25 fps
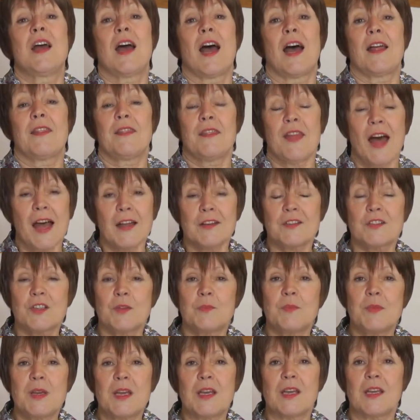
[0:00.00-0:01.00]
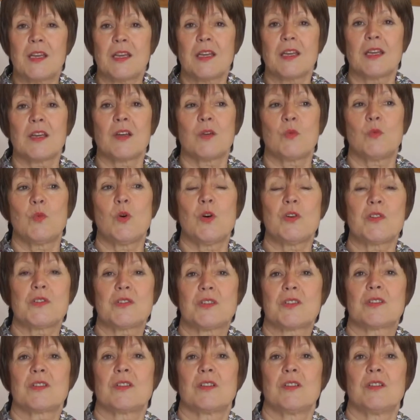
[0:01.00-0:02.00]
And that to me
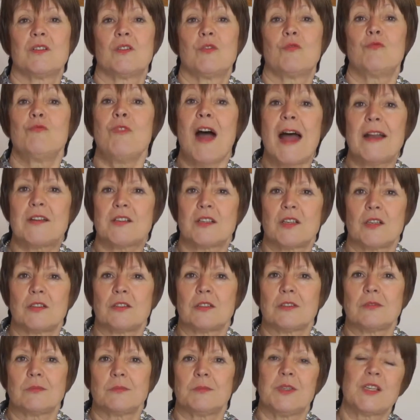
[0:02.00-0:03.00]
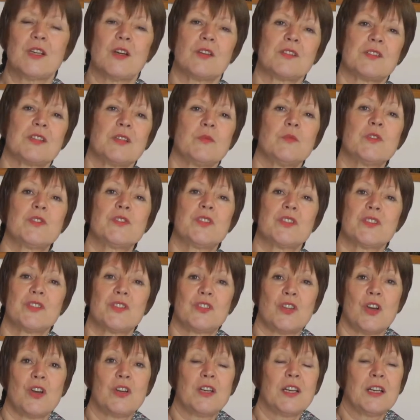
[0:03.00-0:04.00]
was radical, because it was
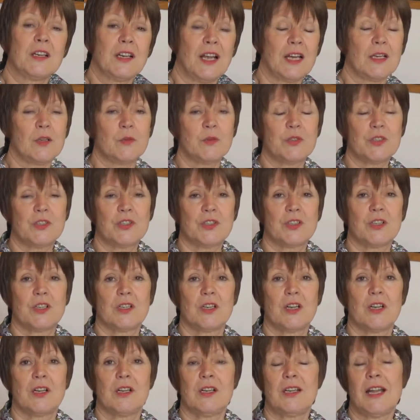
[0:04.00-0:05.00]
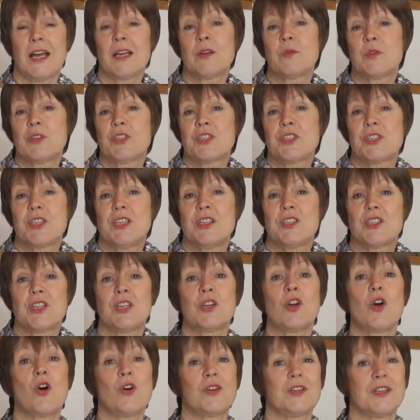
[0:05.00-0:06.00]
just turning language
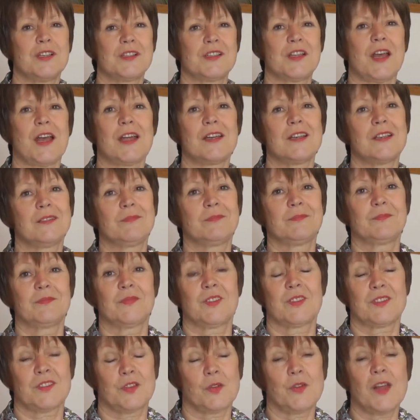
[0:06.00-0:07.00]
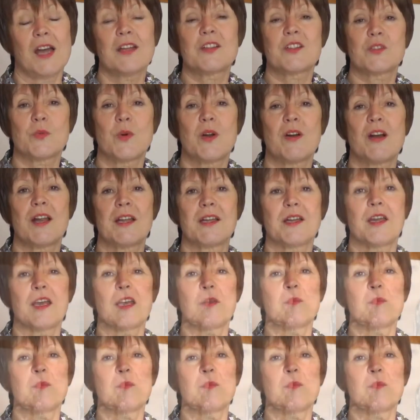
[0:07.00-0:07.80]
teaching on its head. So that's where I came